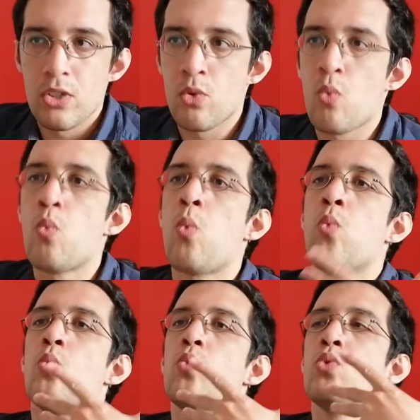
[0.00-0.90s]
to
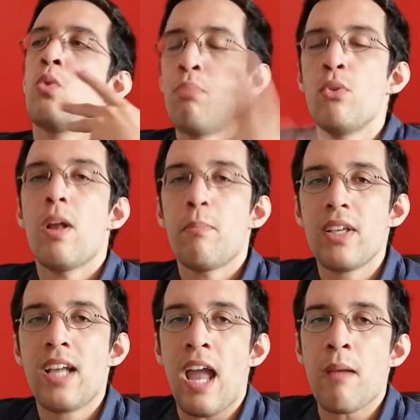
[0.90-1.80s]
to boot up the
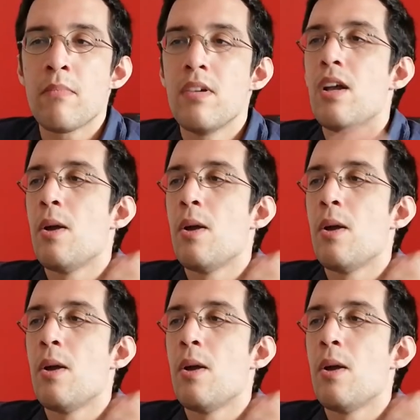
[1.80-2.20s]
game,